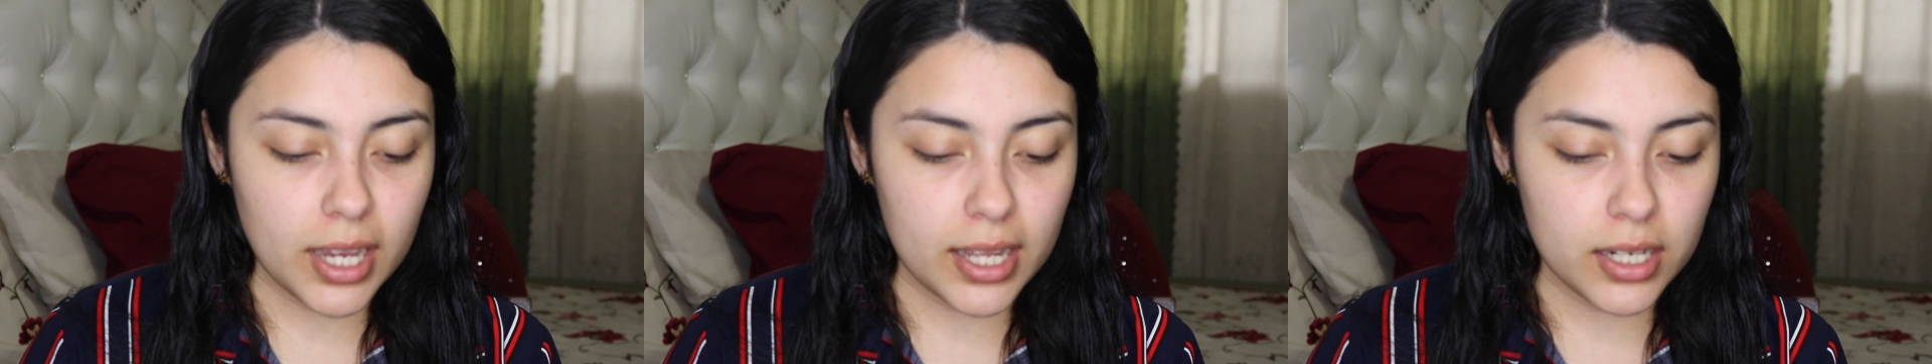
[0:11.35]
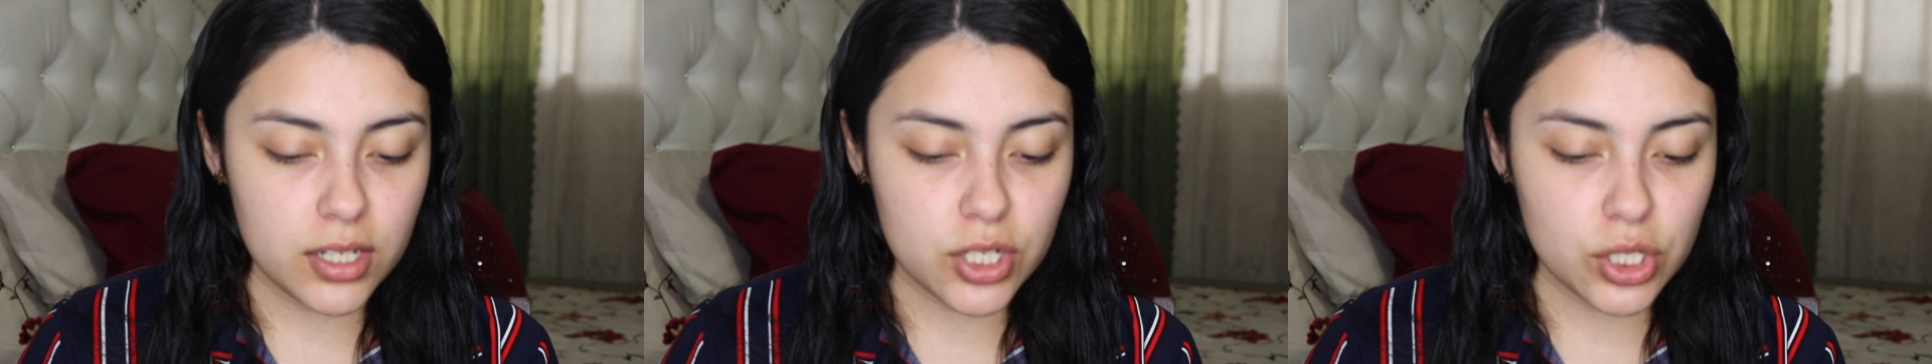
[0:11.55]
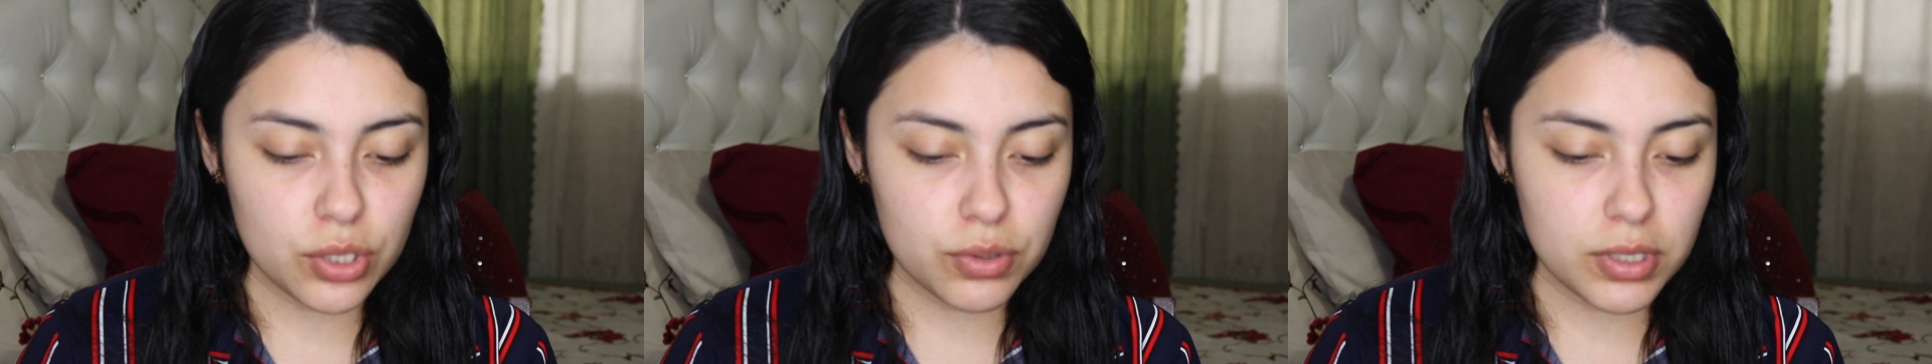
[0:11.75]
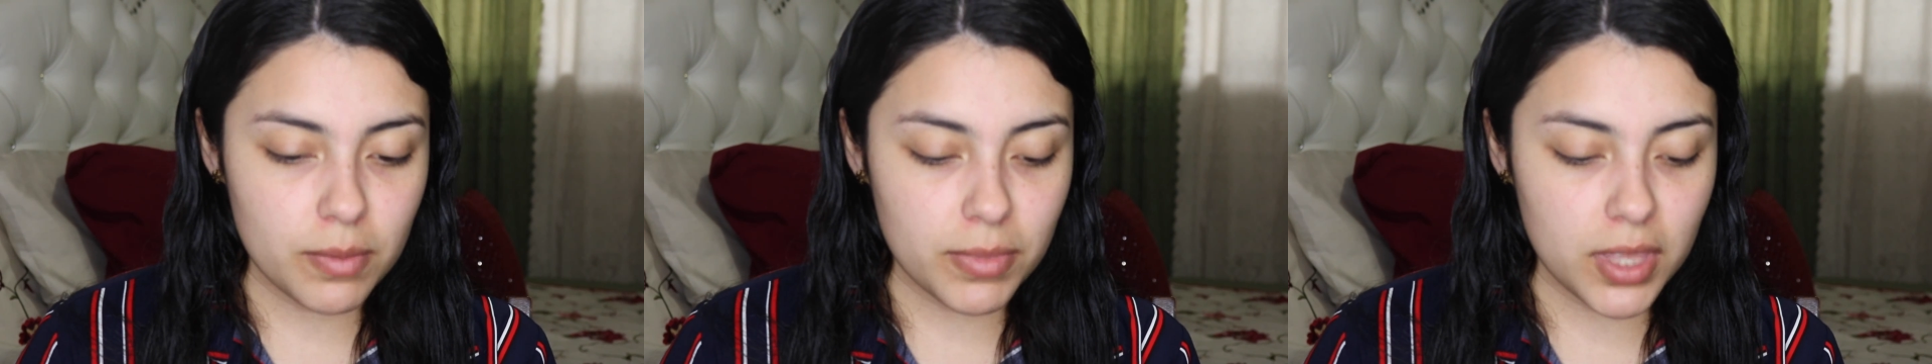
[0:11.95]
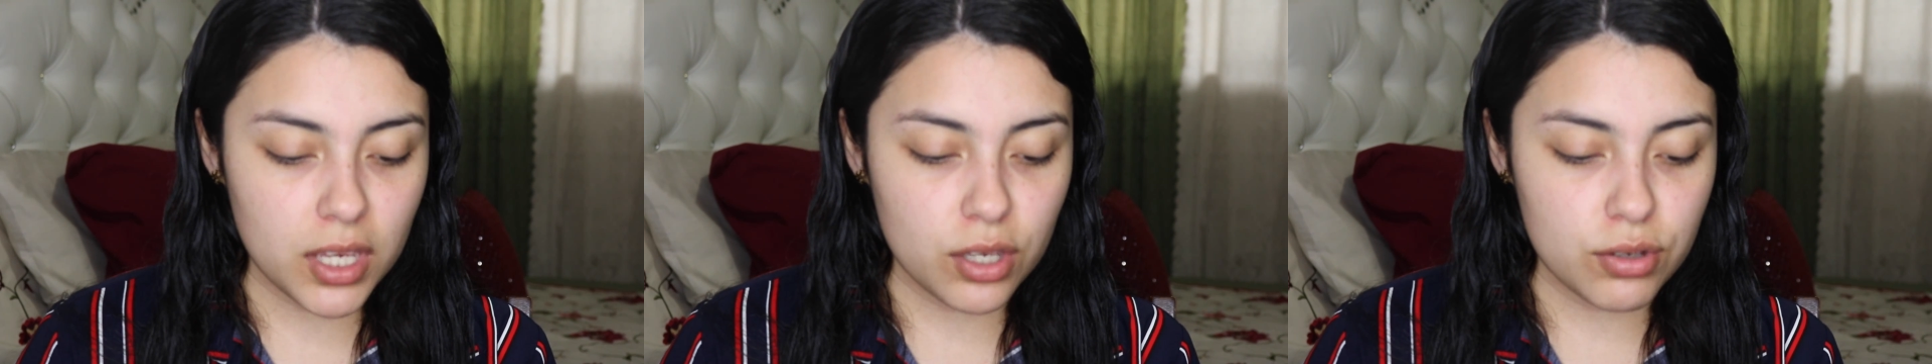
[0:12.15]
kind of do
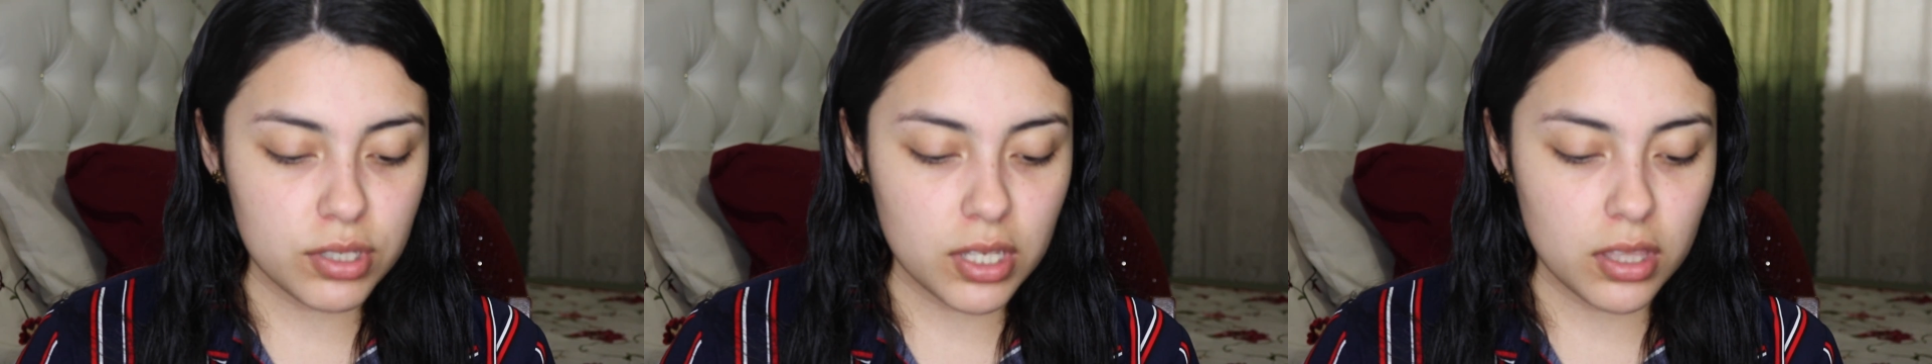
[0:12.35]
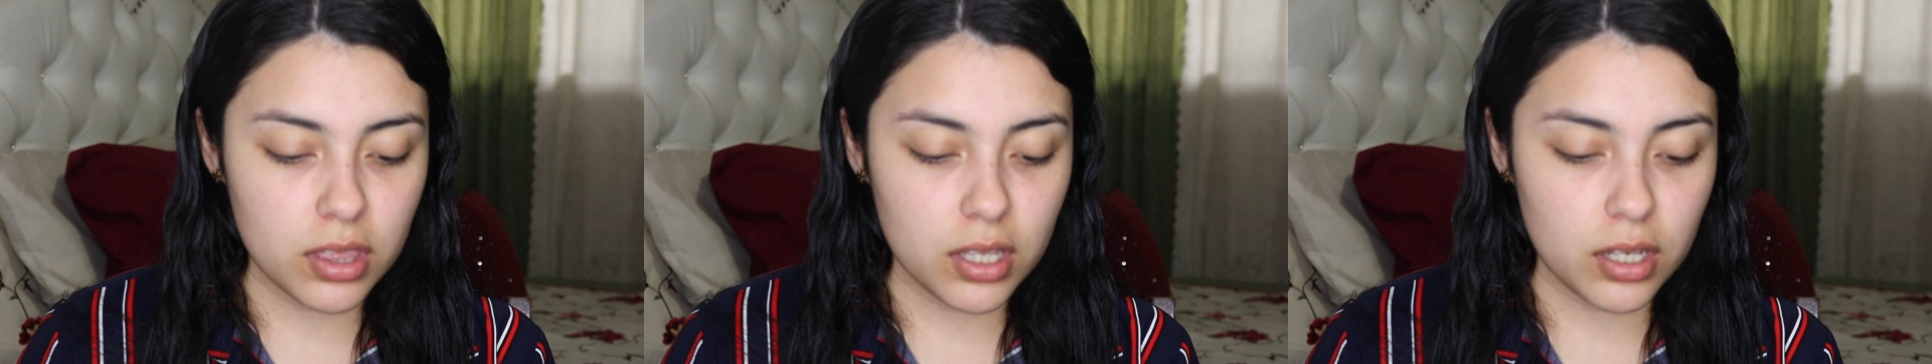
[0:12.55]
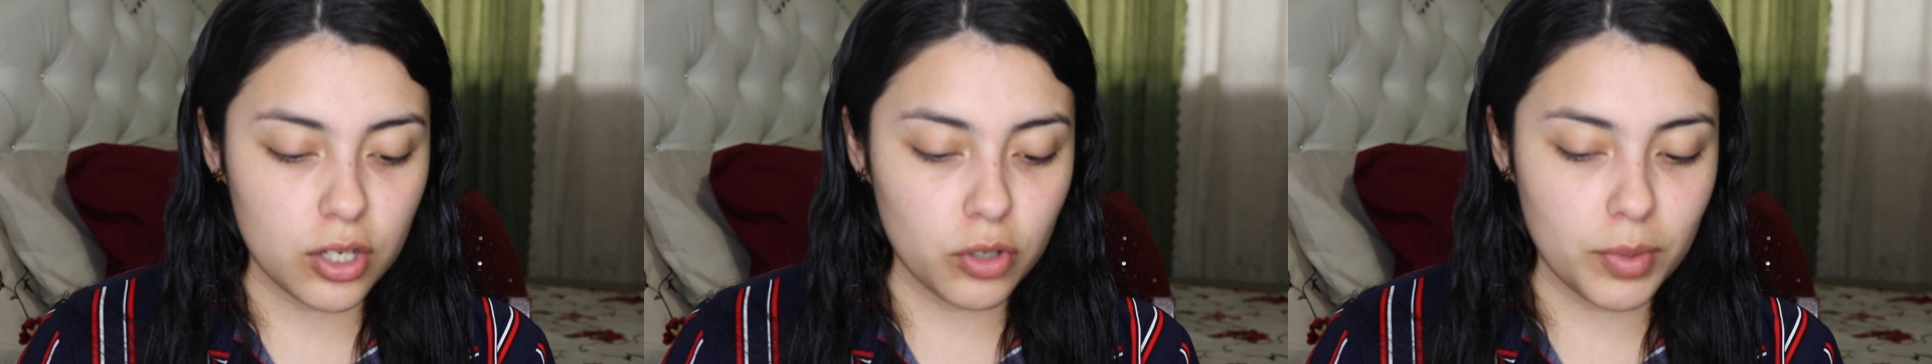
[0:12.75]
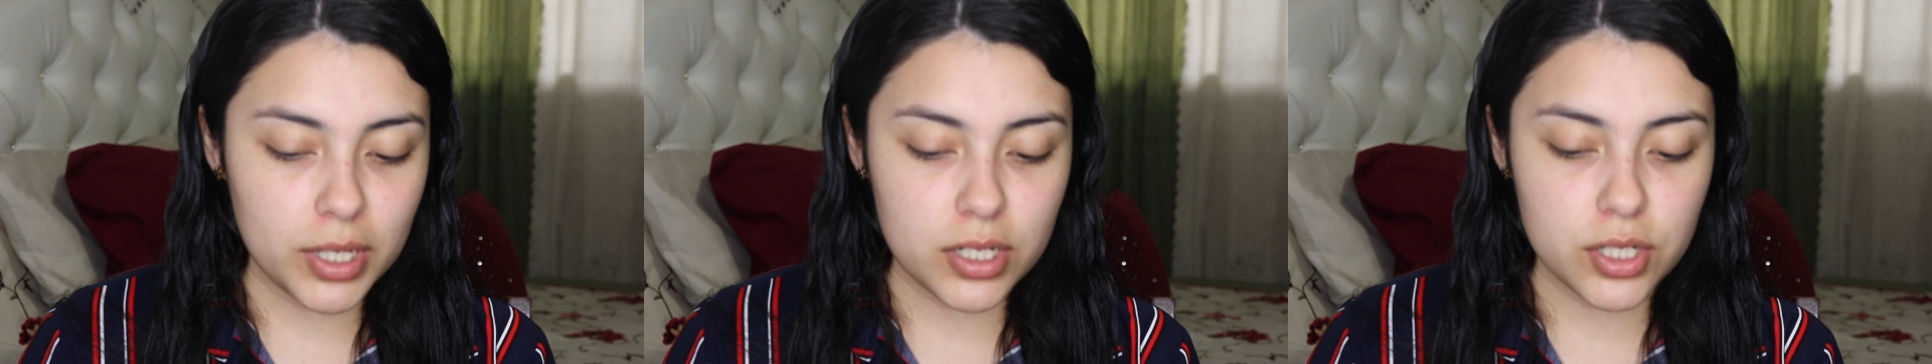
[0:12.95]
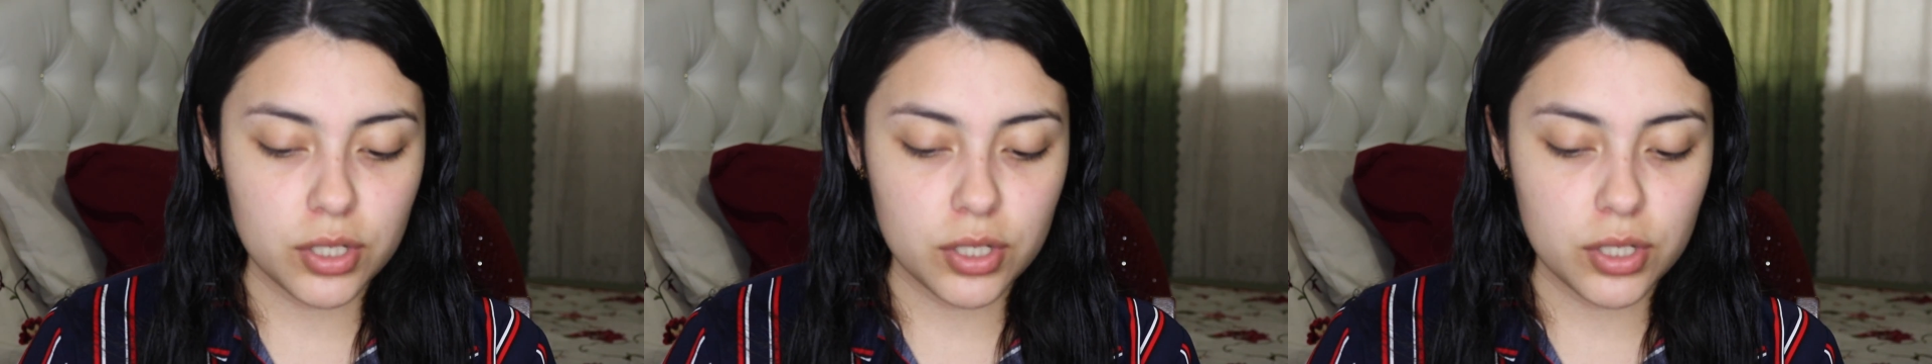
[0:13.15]
something using the Nubian